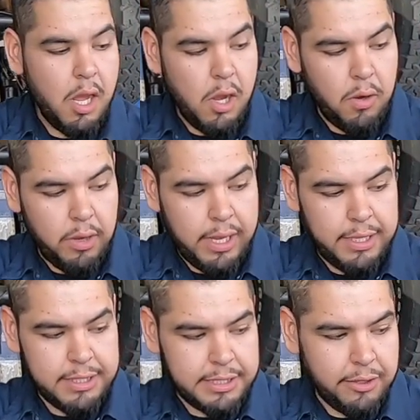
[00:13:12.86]
Oh,
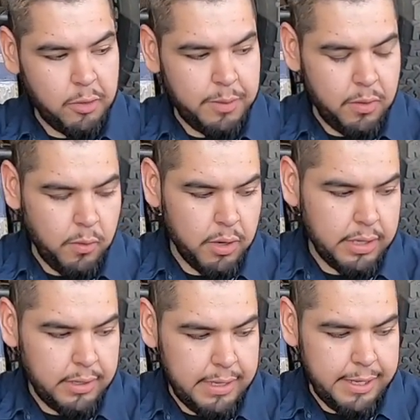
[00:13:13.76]
just a little bit of work
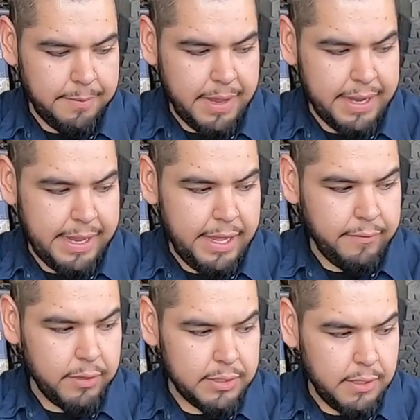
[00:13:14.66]
getting ahead
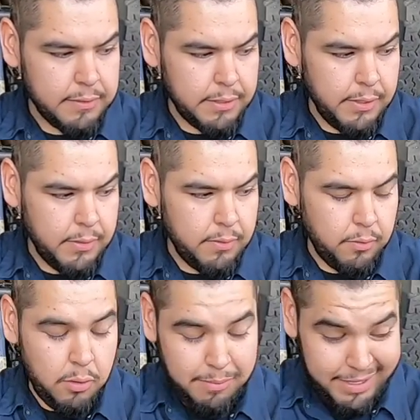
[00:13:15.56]
of ourselves. So,
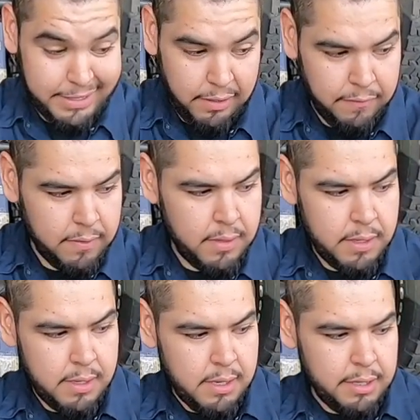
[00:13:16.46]
well, myself,
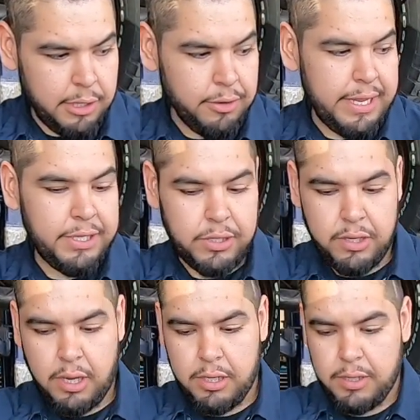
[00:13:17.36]
a little
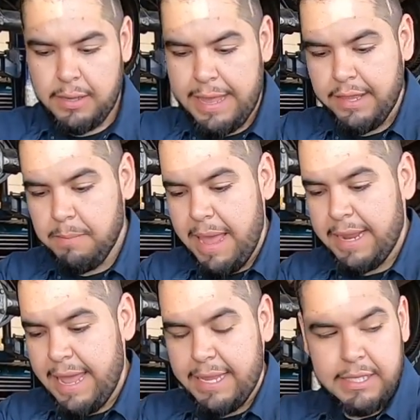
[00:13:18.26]
easier on getting the
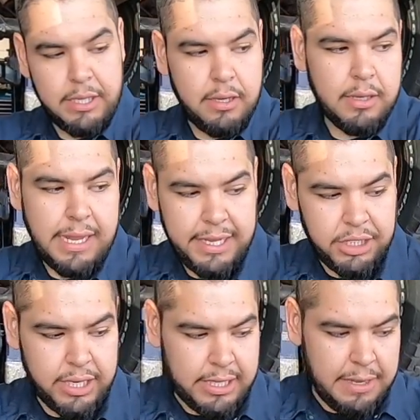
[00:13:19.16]
back gasket on. I had
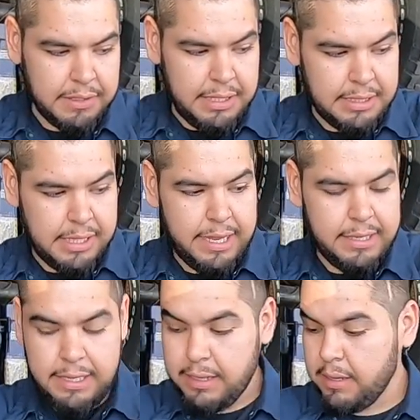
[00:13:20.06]
checked that I was going to slide
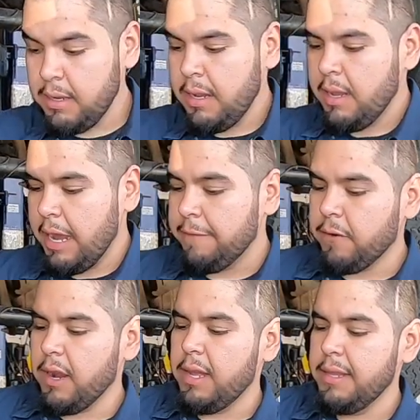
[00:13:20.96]
it in. I'd
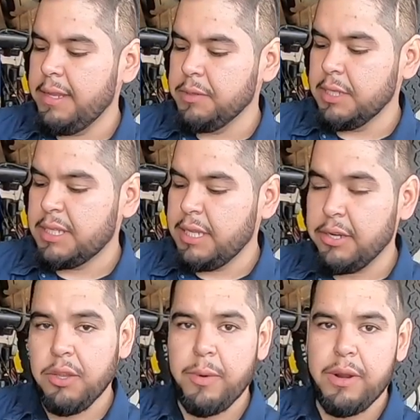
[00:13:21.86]
forgotten that there was a stud
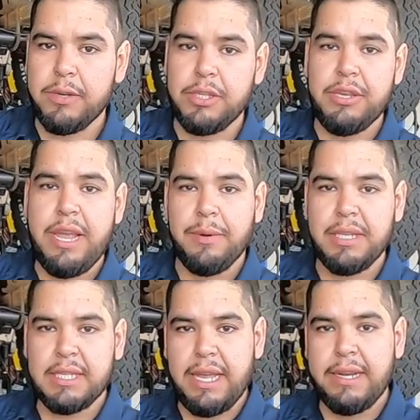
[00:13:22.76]
on the rear, so you can't
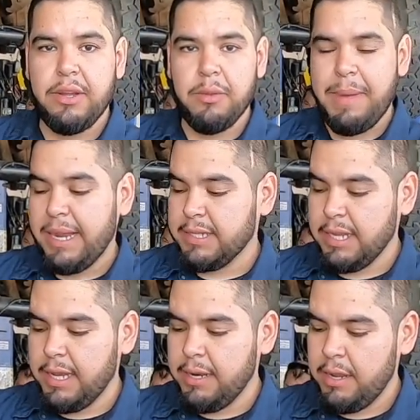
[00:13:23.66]
really slide it on the back
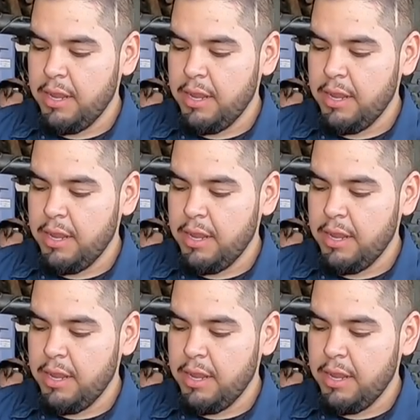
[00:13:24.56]
stud.